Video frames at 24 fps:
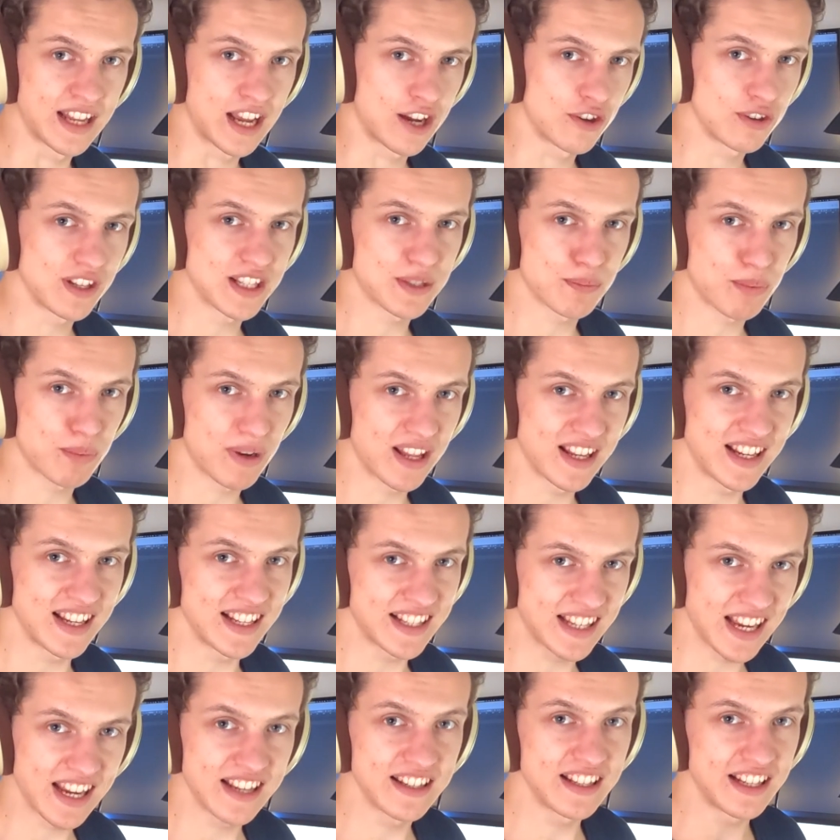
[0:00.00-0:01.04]
Now let's play it
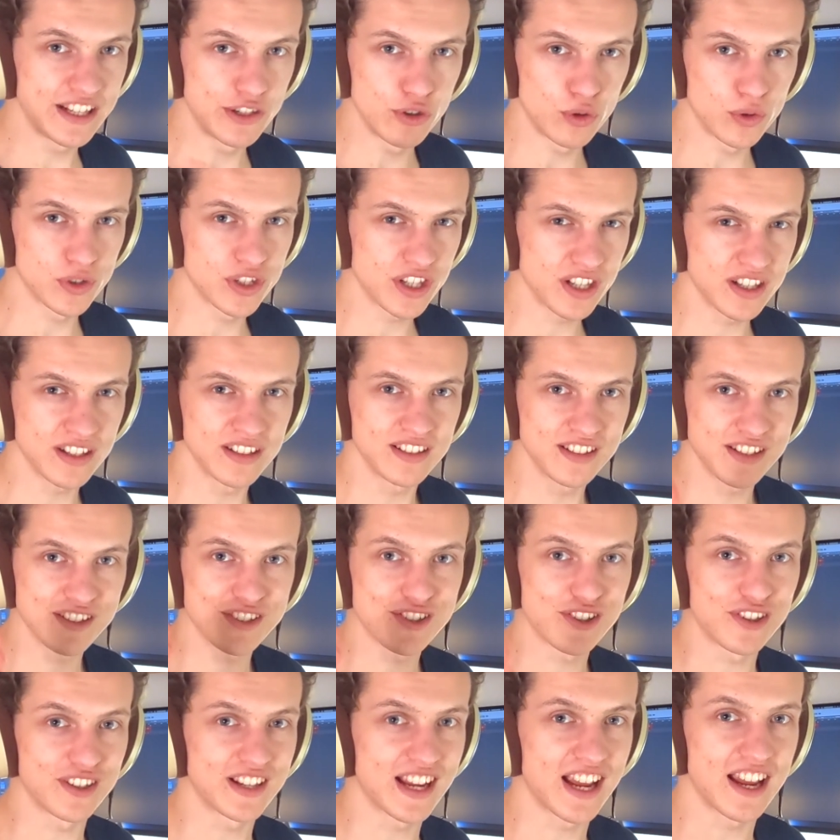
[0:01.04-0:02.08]
again in order
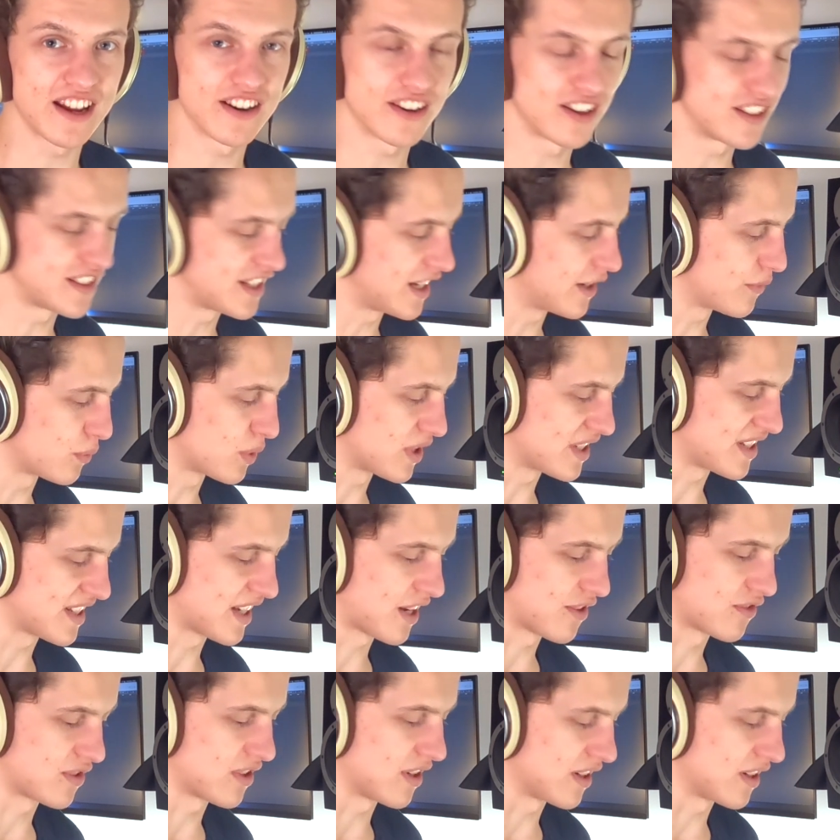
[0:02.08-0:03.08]
so you get an idea of what it sounds